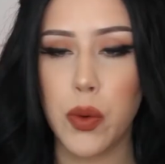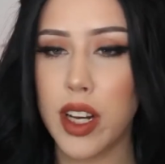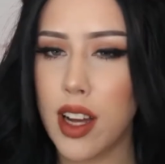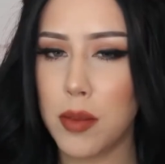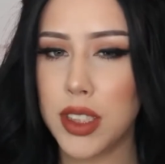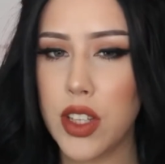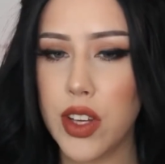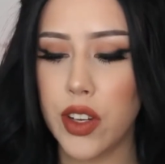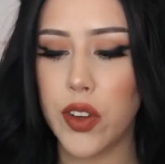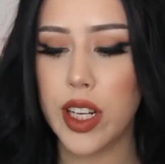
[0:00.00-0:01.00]
When it comes to the
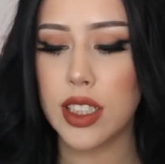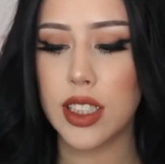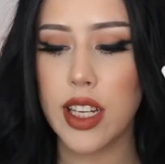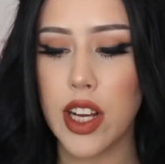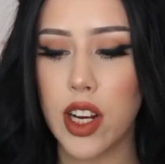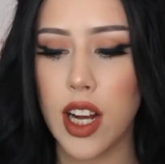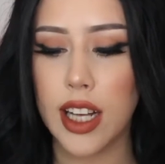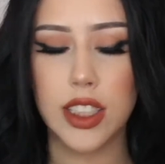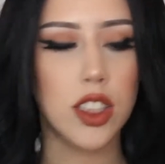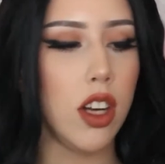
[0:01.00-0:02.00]
ingredients in here,
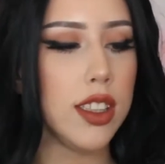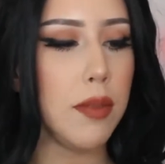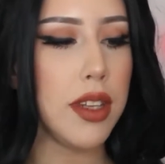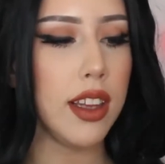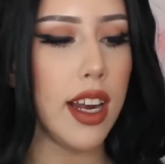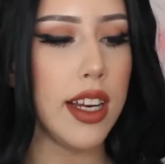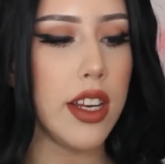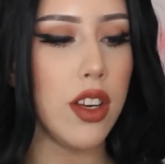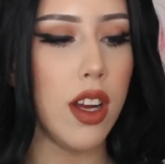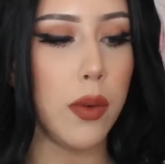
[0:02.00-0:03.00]
I saw something that
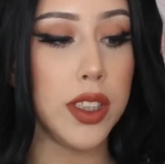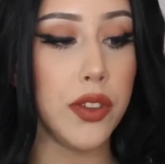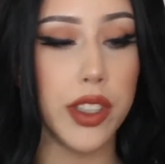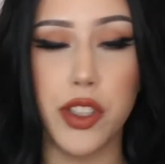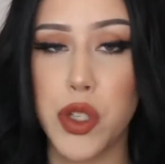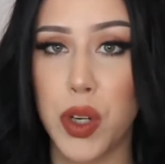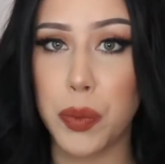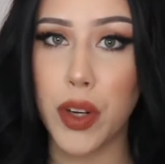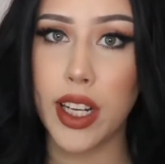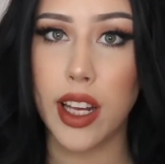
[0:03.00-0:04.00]
I wasn't really
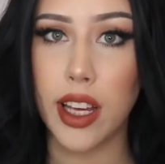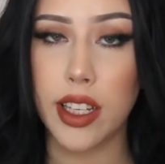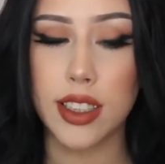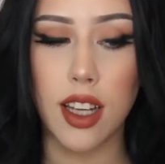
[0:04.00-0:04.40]
sure what it is.